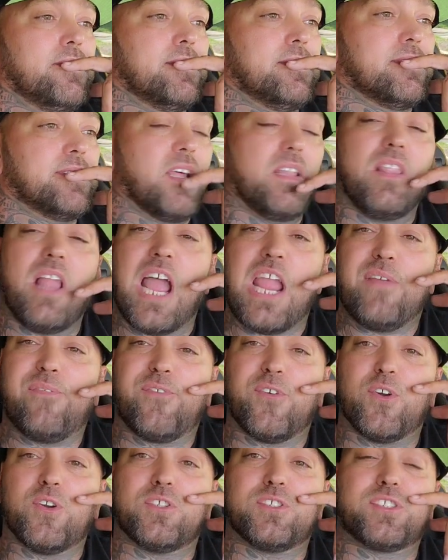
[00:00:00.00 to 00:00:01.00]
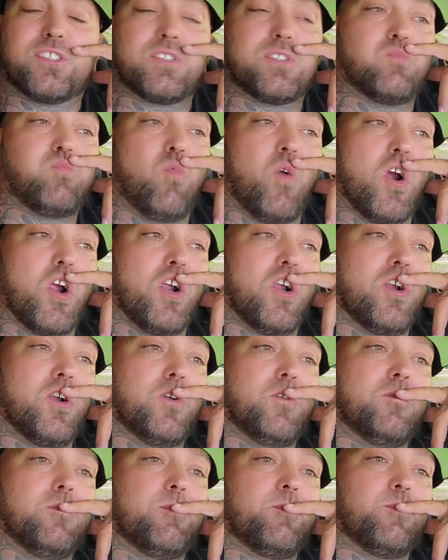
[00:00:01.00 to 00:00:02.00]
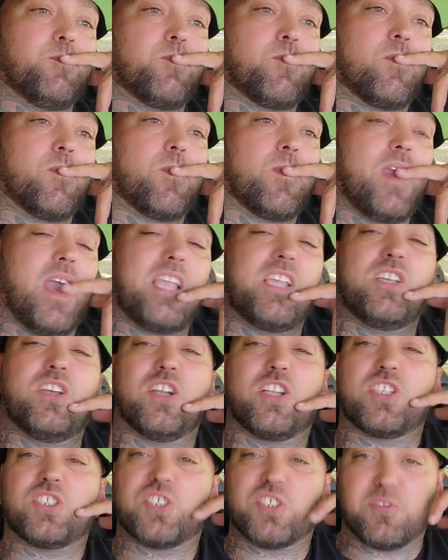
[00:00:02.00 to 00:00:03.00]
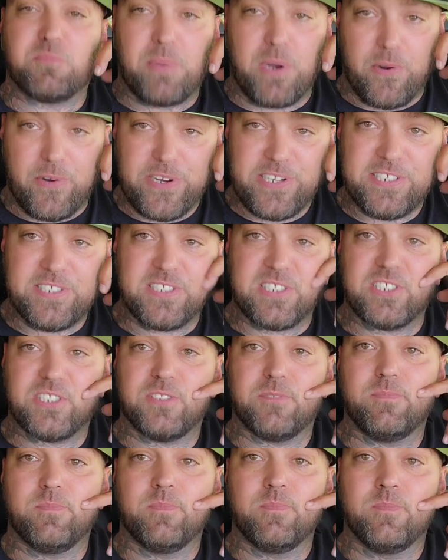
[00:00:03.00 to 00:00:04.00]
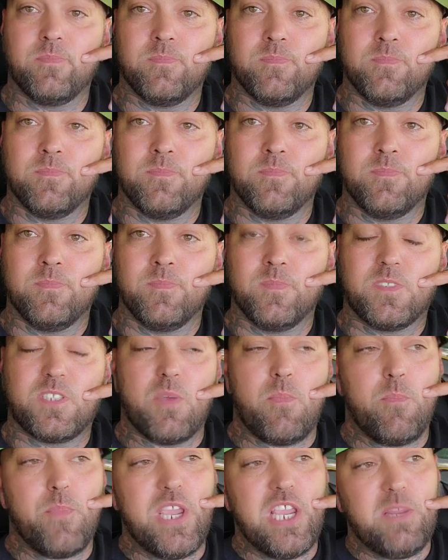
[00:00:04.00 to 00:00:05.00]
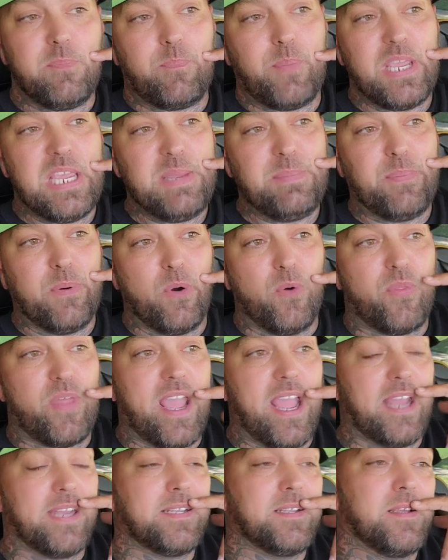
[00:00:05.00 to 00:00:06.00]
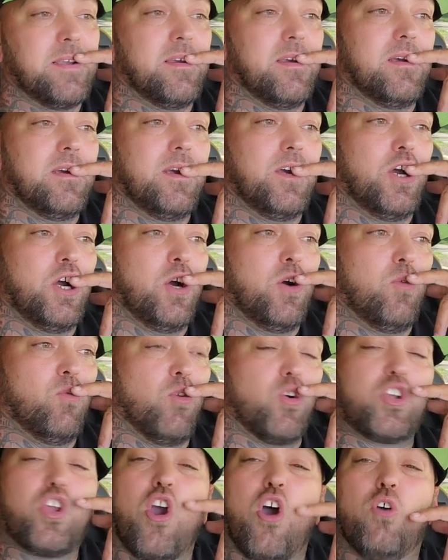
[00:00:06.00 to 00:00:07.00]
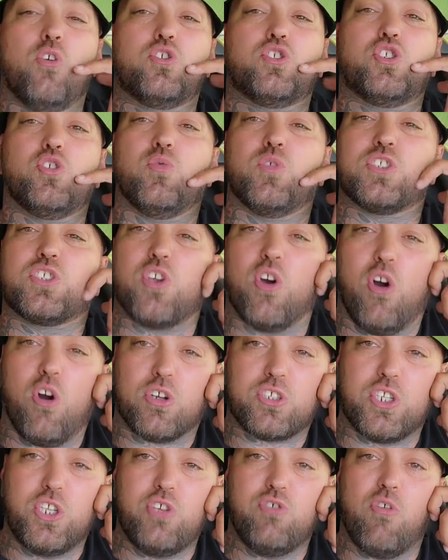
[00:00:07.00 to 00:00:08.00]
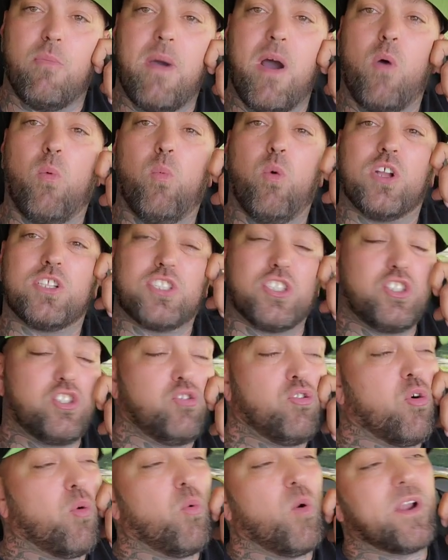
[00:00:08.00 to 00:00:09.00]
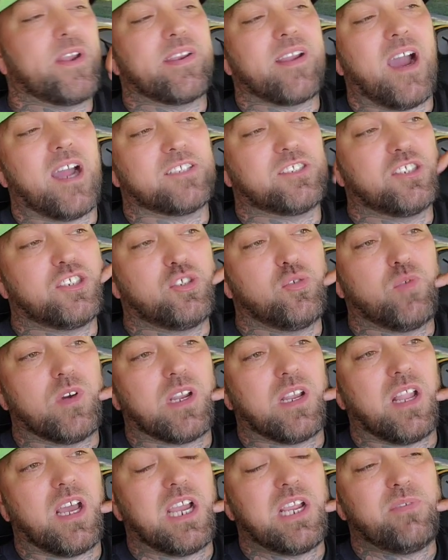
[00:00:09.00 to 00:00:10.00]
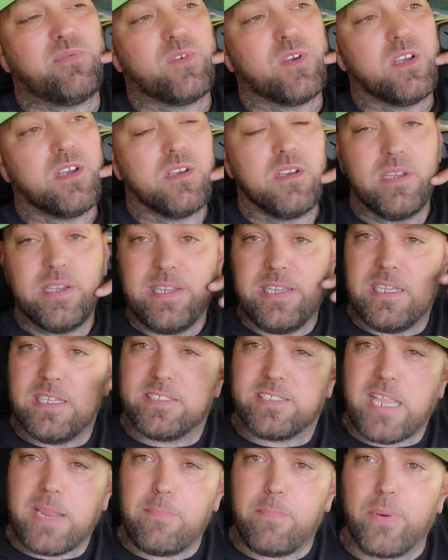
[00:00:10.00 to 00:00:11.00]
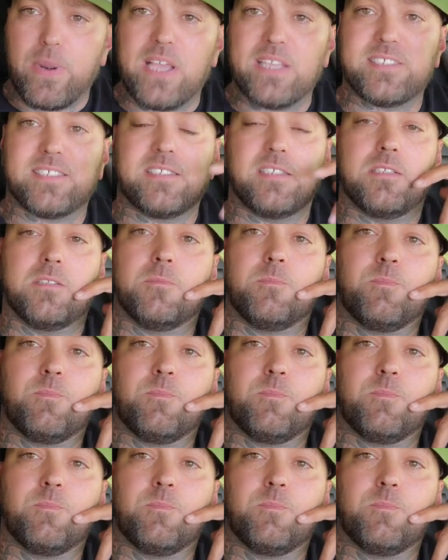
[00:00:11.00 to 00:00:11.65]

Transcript: The lifers were a good experience. To meet people that will coach you and talk to you about what to do and what not to do in life is a blessing.